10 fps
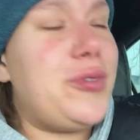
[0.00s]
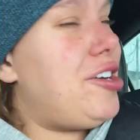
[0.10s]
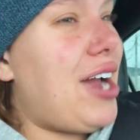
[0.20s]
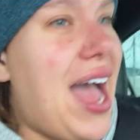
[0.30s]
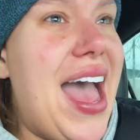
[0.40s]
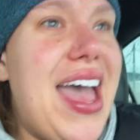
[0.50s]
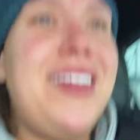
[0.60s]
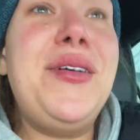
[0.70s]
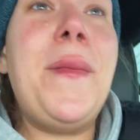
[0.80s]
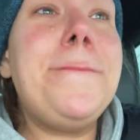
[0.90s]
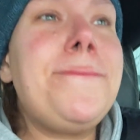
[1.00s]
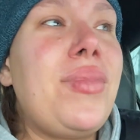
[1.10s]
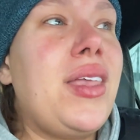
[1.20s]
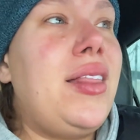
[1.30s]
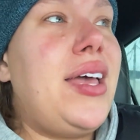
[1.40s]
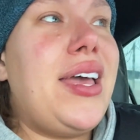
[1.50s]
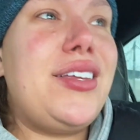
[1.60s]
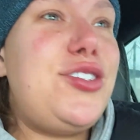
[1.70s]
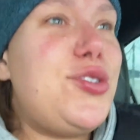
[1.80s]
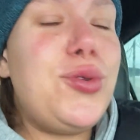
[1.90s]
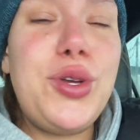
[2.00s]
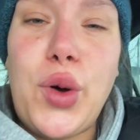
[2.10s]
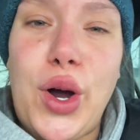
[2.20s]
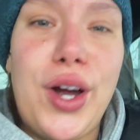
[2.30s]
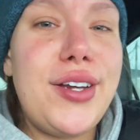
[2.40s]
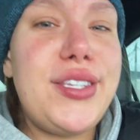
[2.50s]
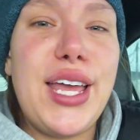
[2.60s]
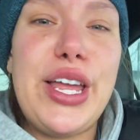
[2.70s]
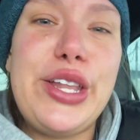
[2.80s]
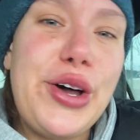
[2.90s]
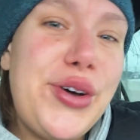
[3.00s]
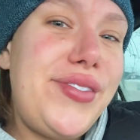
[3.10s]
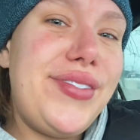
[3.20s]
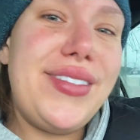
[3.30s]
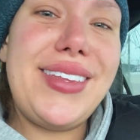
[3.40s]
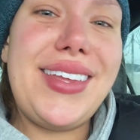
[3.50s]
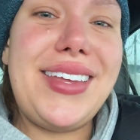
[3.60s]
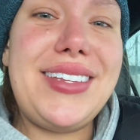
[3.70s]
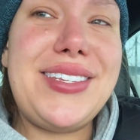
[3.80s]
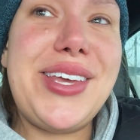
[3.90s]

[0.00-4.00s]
where you're at, like, just who you are, say hello. And